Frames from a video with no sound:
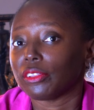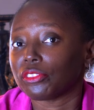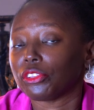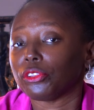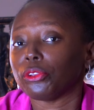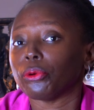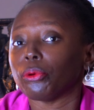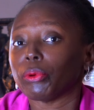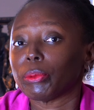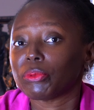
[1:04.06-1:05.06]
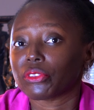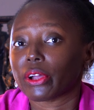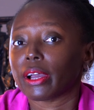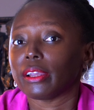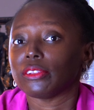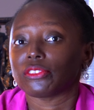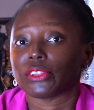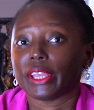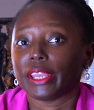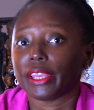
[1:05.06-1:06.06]
Aciero
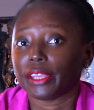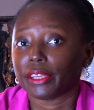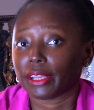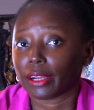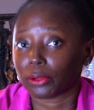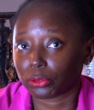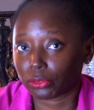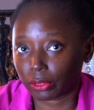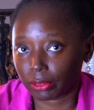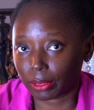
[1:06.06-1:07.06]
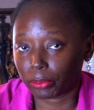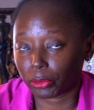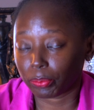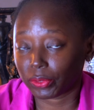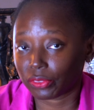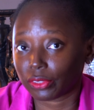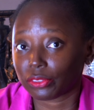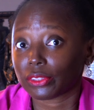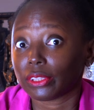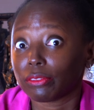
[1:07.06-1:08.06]
websites and how to set up your
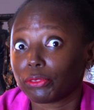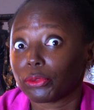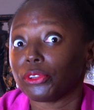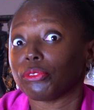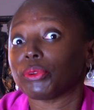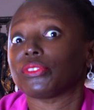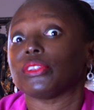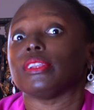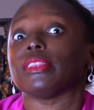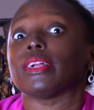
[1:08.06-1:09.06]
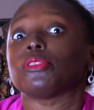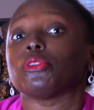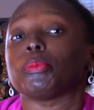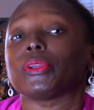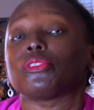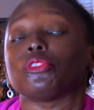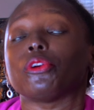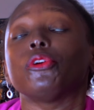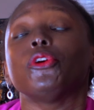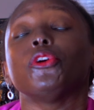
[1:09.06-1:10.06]
business if you're interested in that topic.
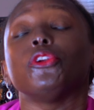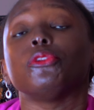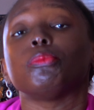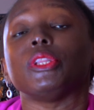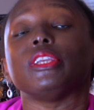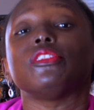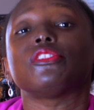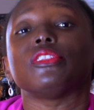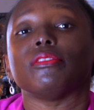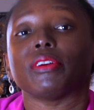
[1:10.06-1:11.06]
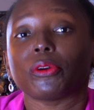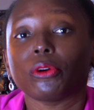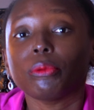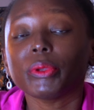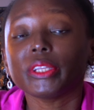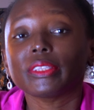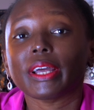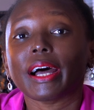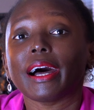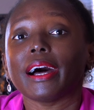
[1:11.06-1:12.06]
So please leave a comment
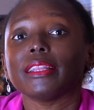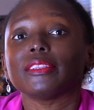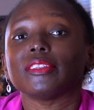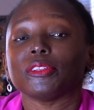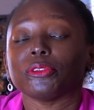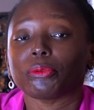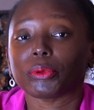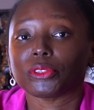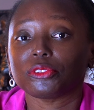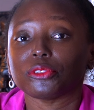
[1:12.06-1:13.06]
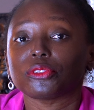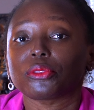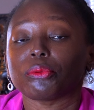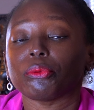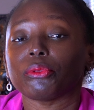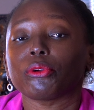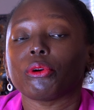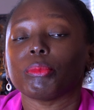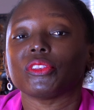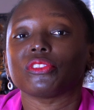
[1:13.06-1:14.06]
and send your questions to the
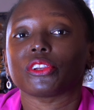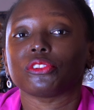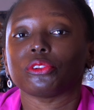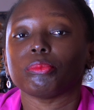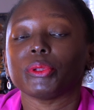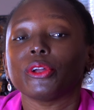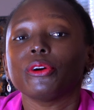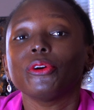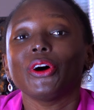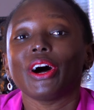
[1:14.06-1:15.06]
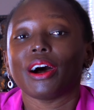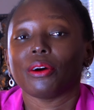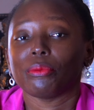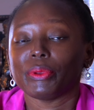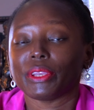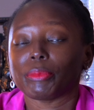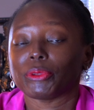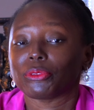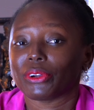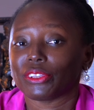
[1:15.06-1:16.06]
comment section below. I'll be able
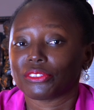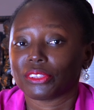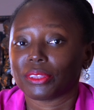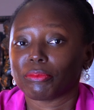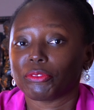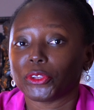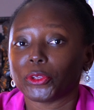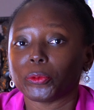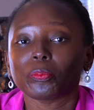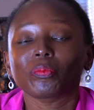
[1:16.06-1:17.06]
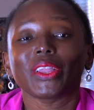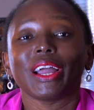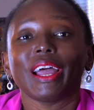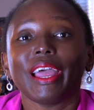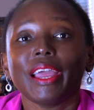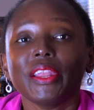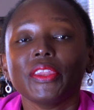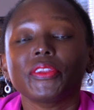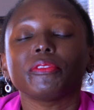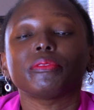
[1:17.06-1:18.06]
to answer them for you.
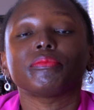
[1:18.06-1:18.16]
And